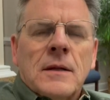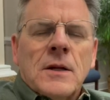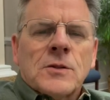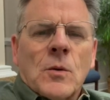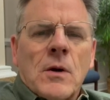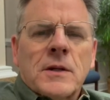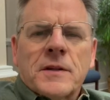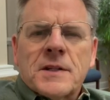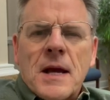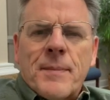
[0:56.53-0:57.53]
So on
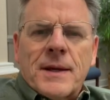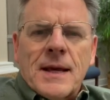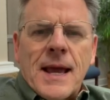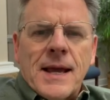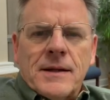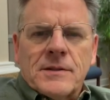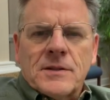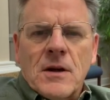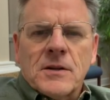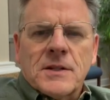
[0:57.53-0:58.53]
to the topic at hand.
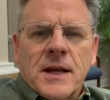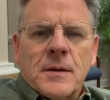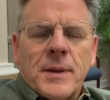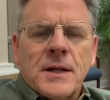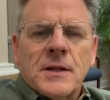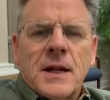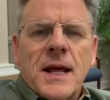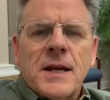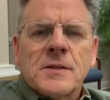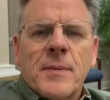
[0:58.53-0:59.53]
Our second opinion
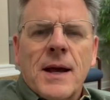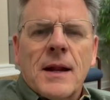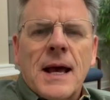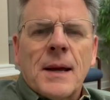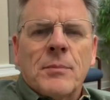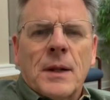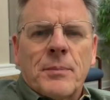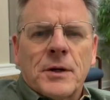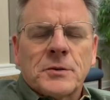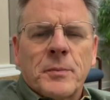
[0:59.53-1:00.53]
today is about high
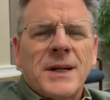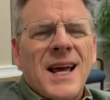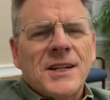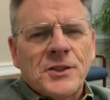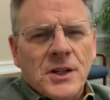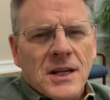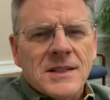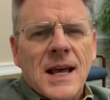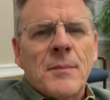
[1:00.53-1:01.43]
blood pressure, but not just high